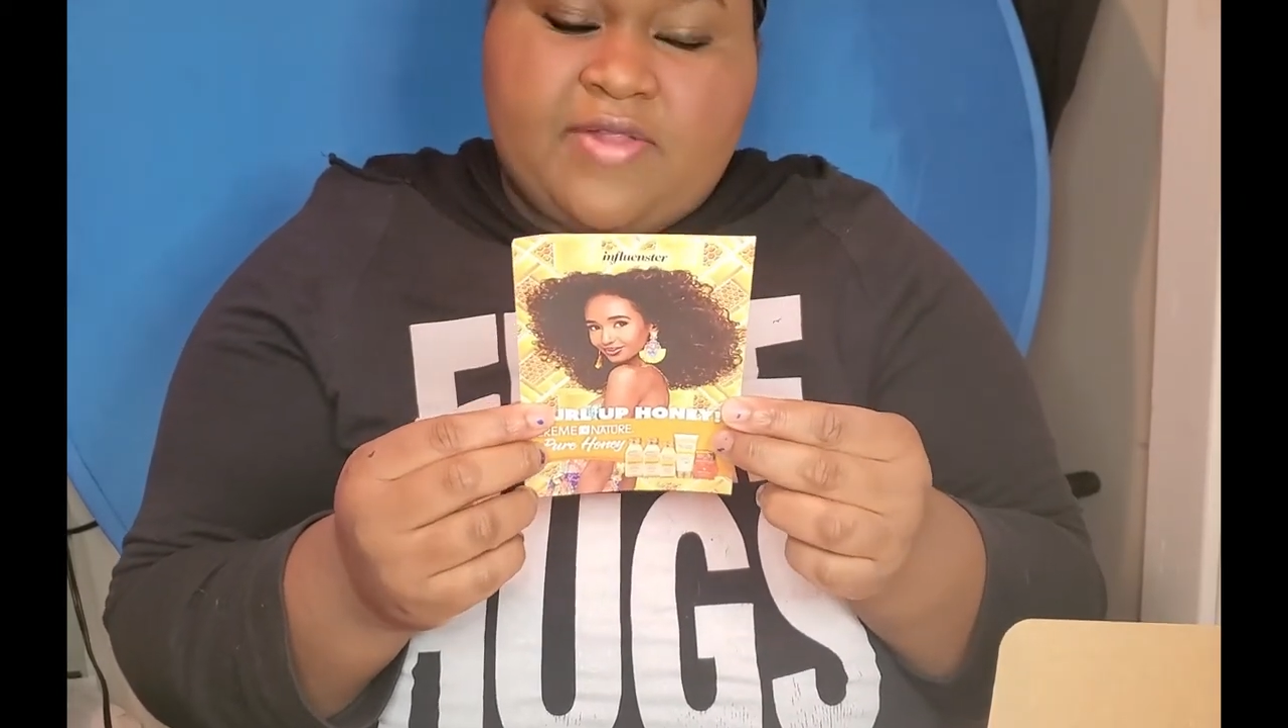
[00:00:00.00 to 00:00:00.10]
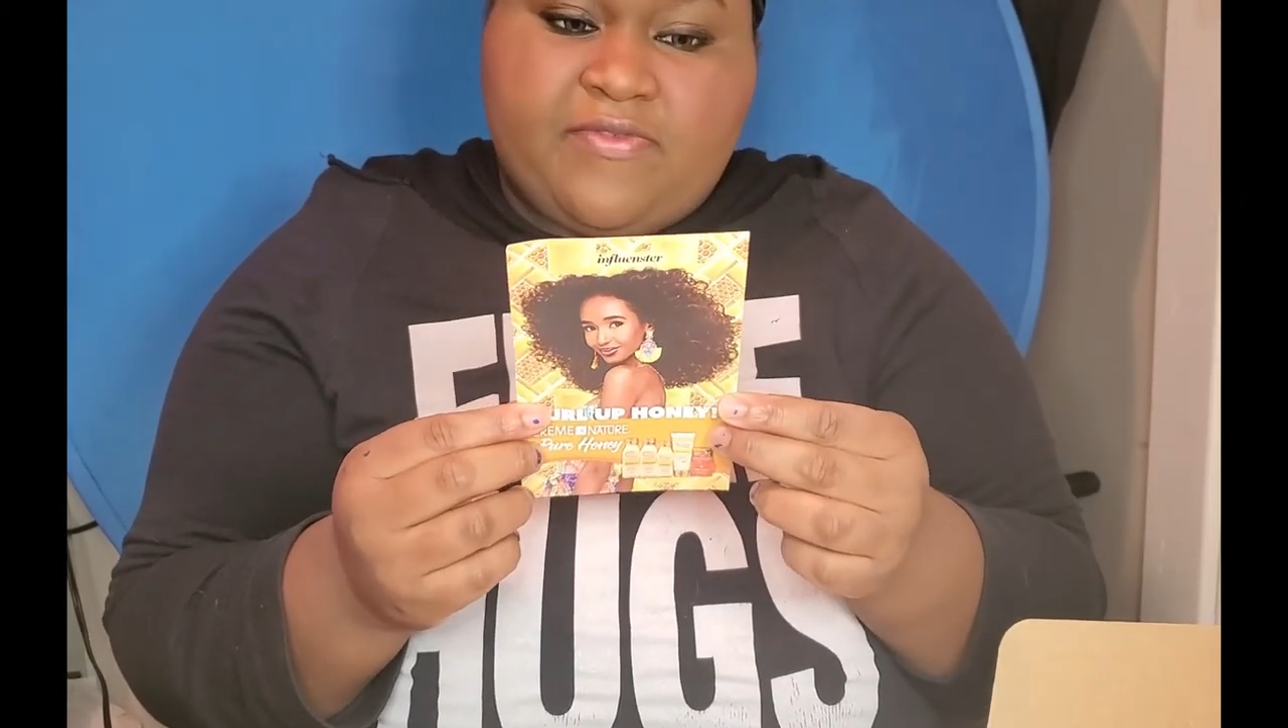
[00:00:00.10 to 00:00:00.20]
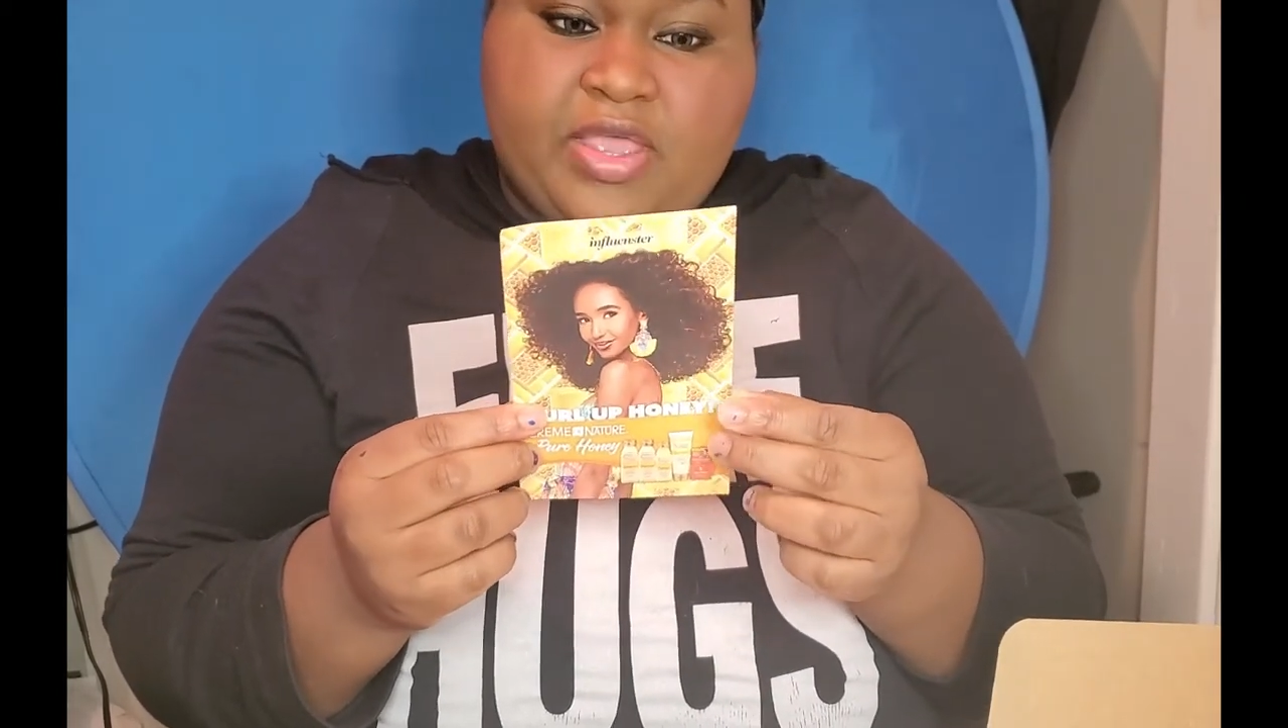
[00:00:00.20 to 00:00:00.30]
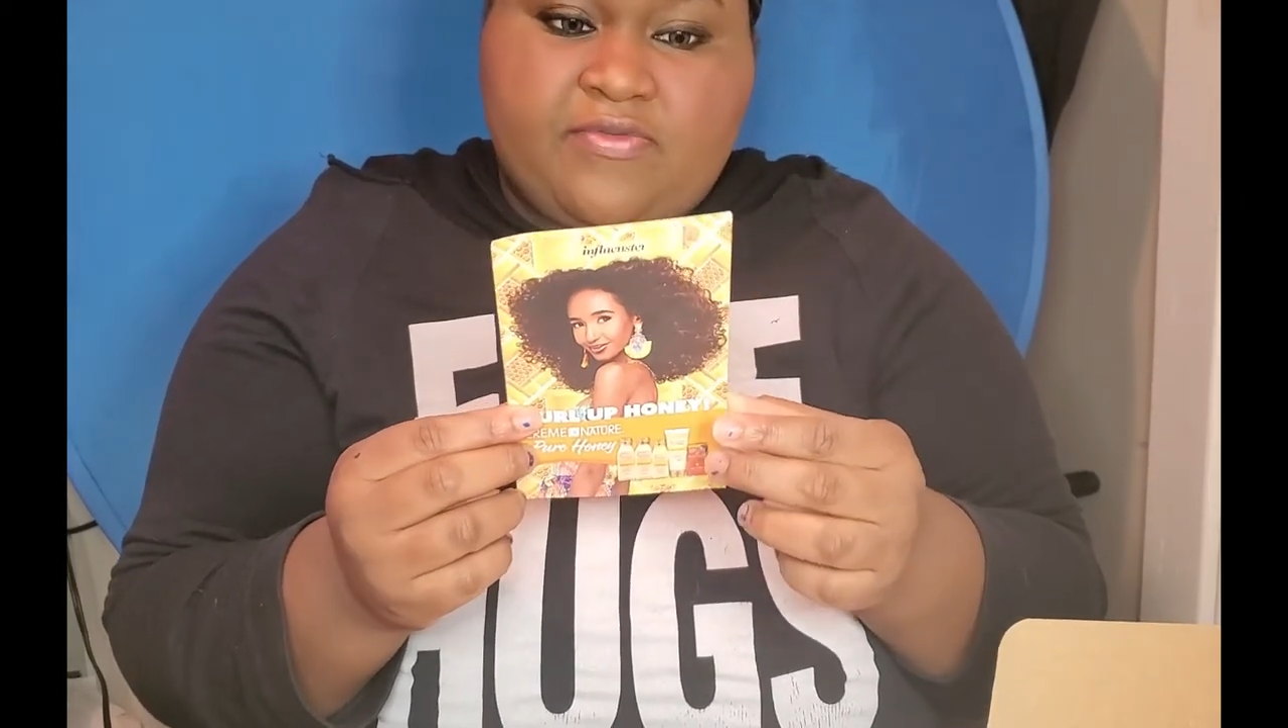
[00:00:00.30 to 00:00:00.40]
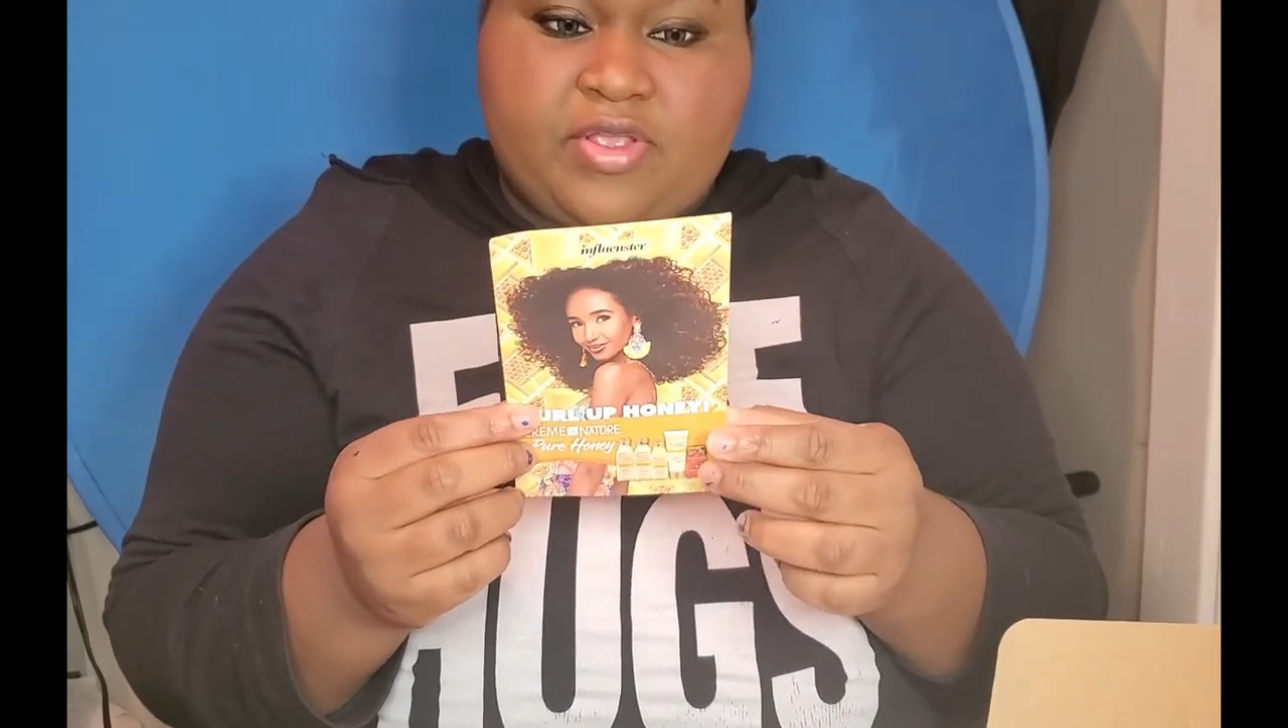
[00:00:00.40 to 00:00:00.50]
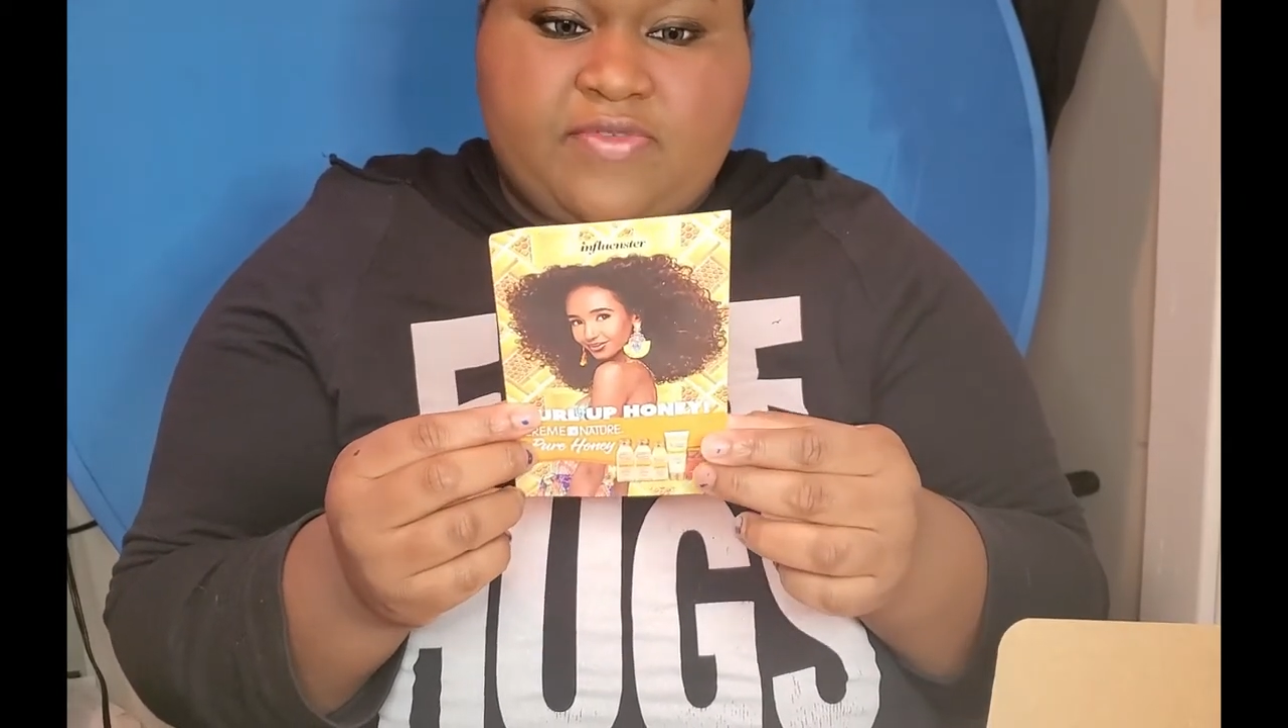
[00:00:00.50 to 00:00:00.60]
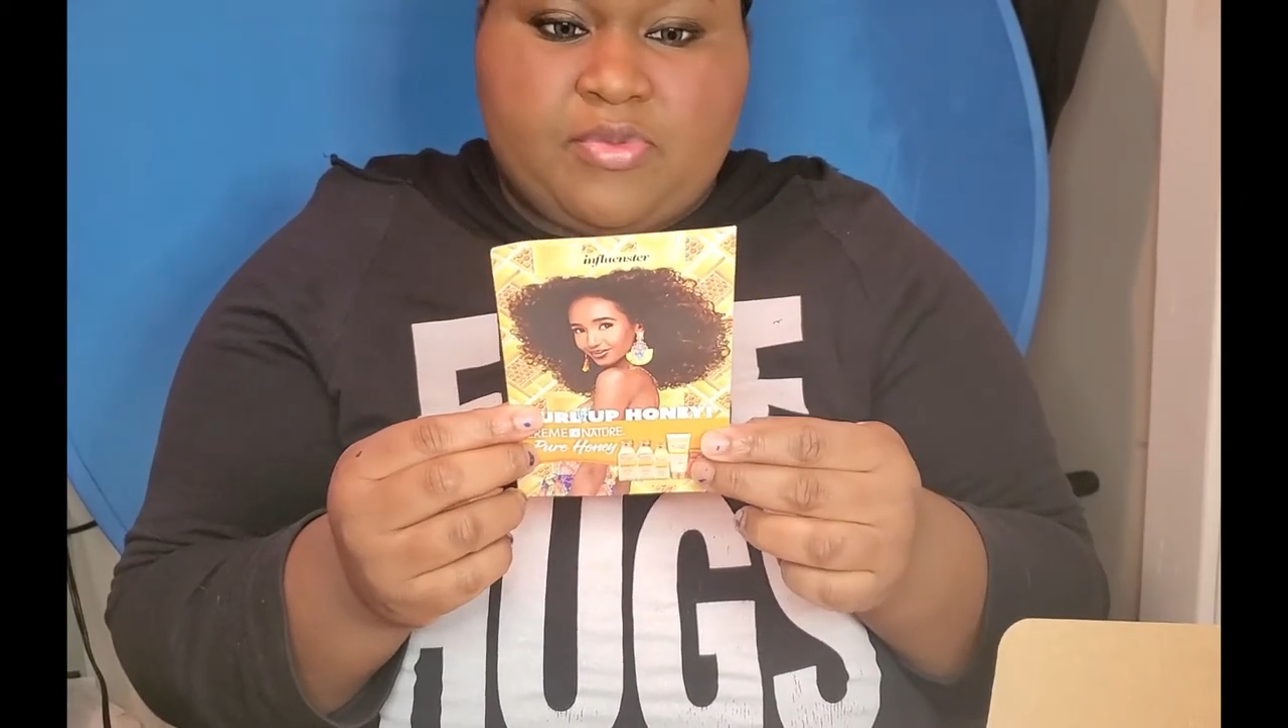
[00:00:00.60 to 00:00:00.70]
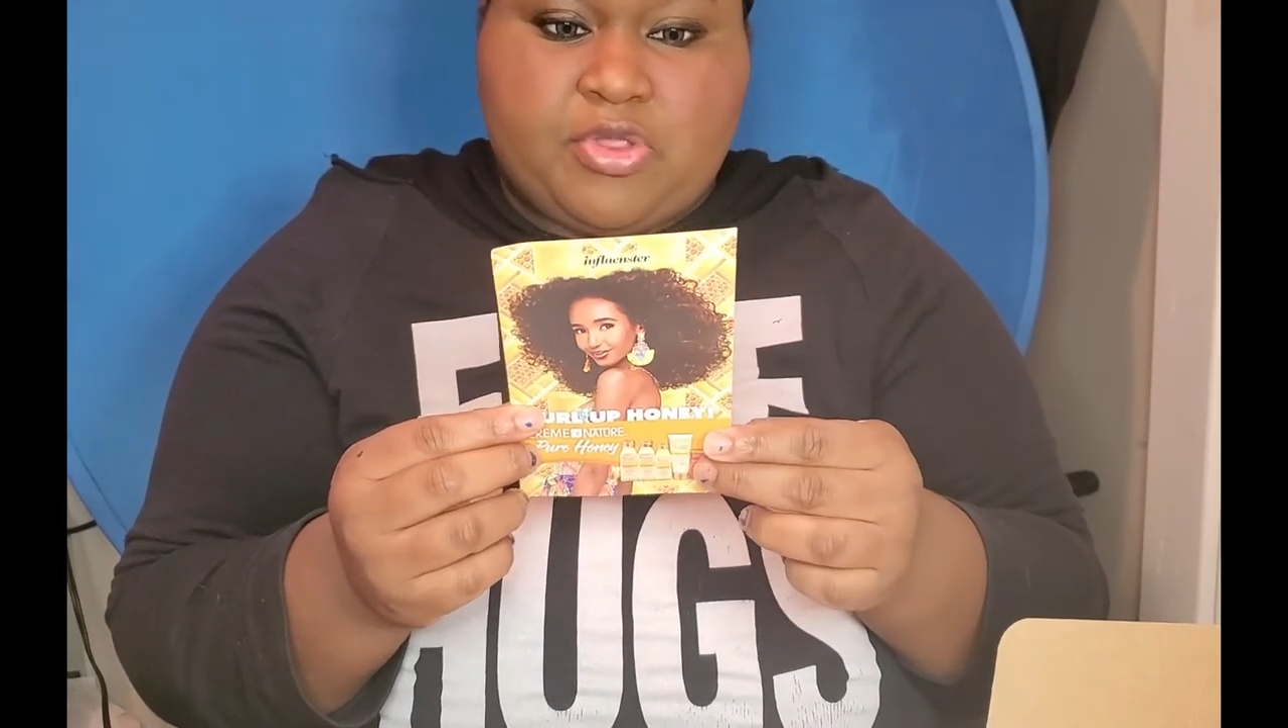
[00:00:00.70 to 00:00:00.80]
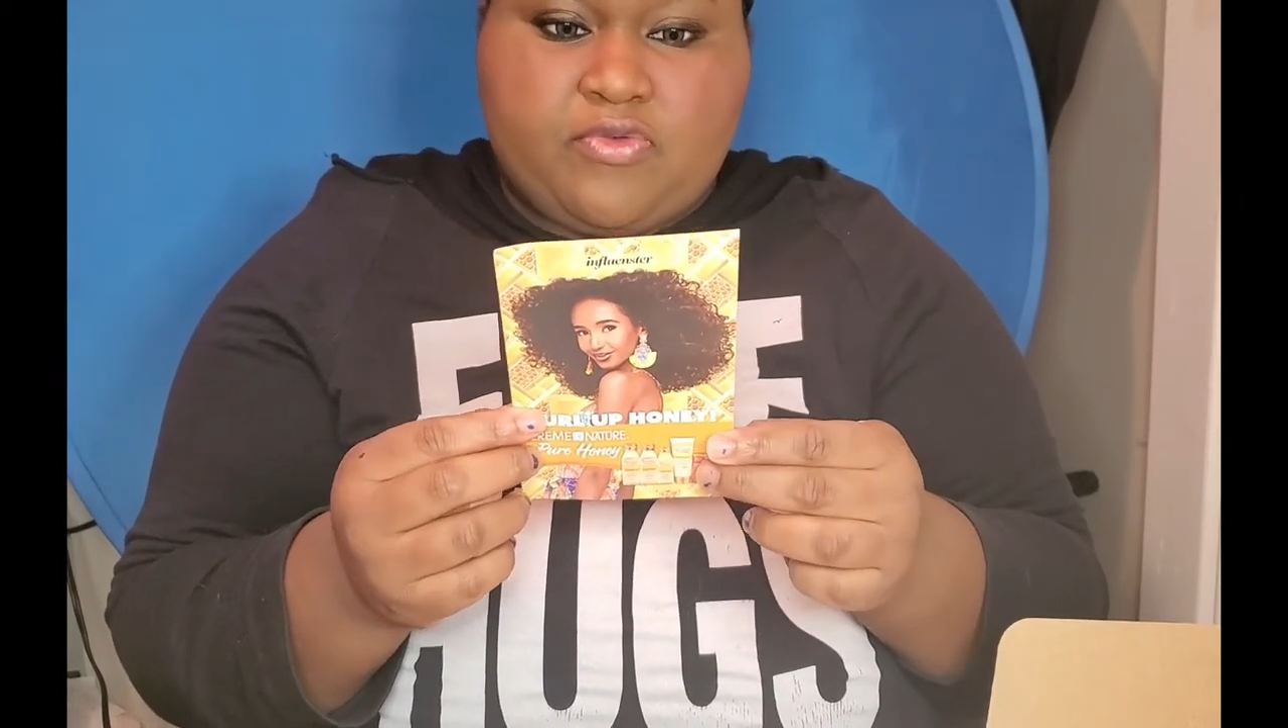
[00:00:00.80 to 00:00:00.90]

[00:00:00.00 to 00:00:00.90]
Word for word: favorites from the